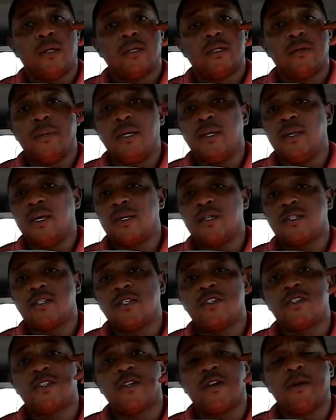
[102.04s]
To me, that
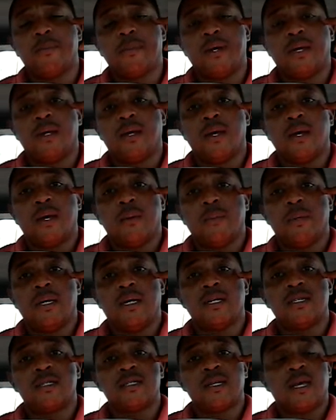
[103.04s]
is disturbing
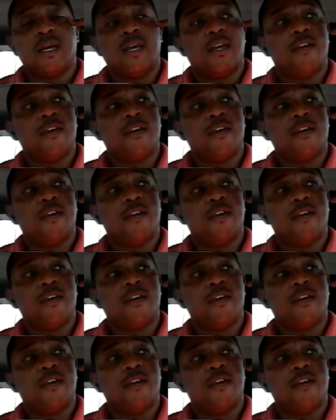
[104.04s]
because